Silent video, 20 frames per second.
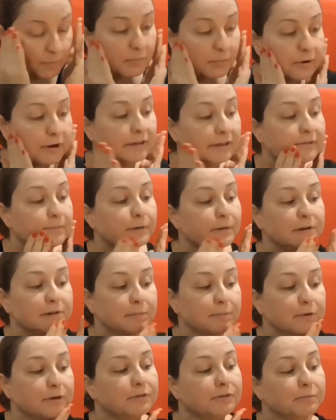Press, press,
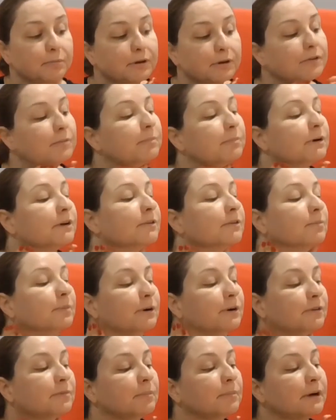press, press, press,
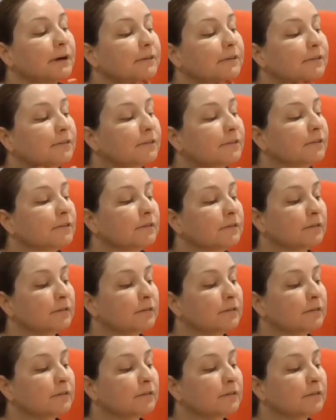press, press.